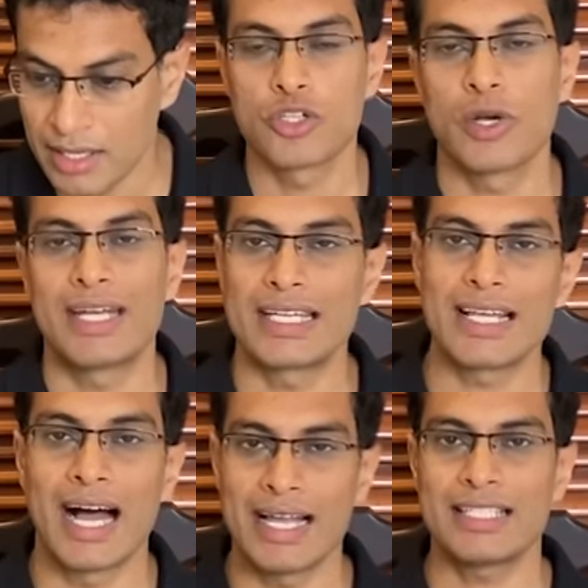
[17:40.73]
So it is
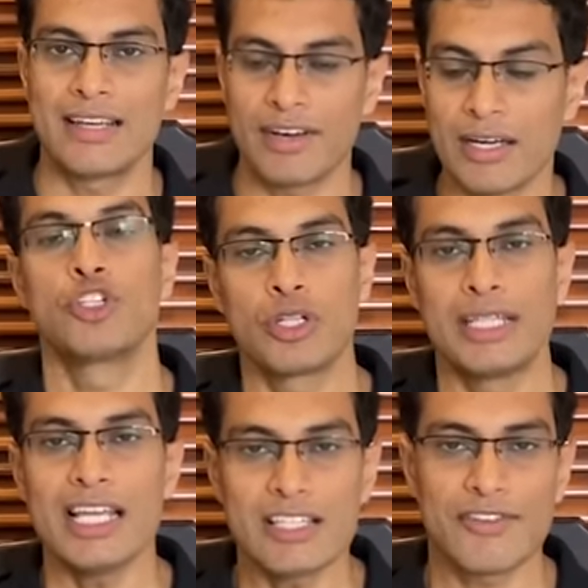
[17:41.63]
highest ever. So
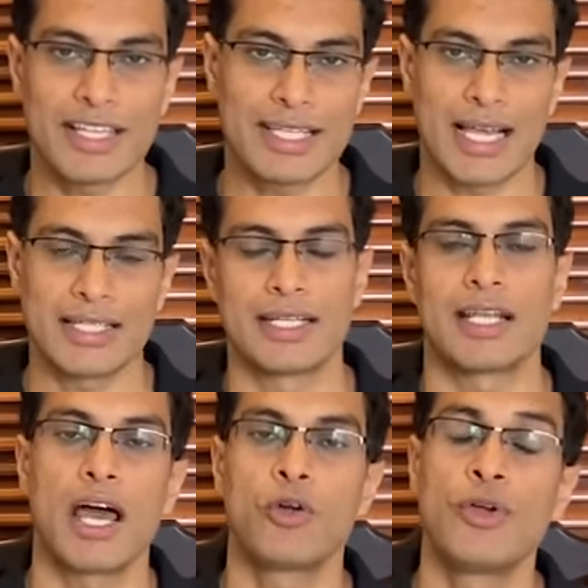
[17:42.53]
these fixed assets
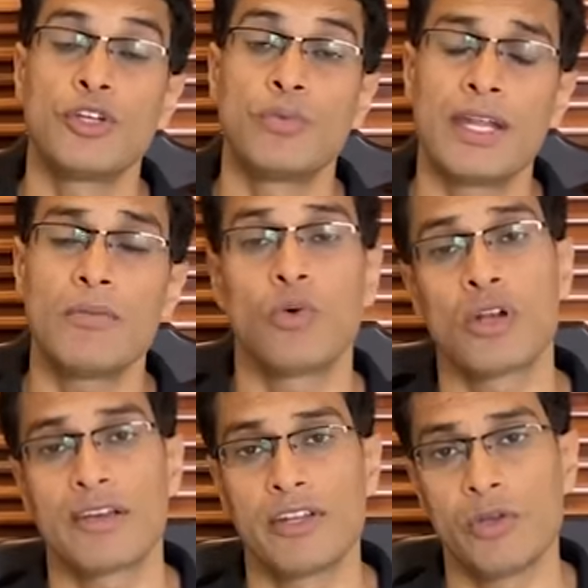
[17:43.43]
are going to bring more
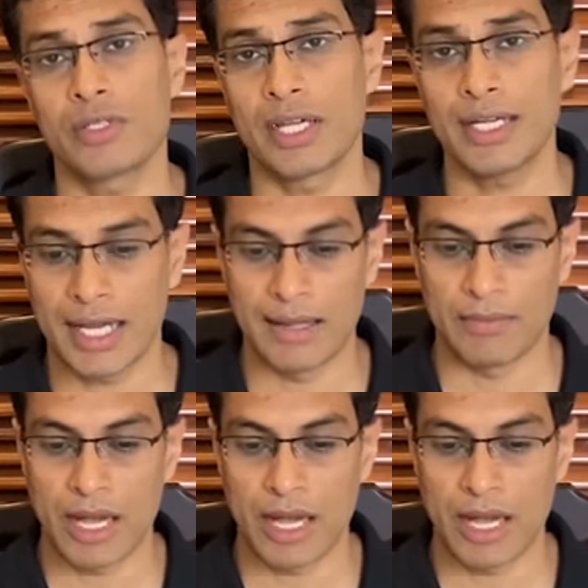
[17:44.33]
revenues in time.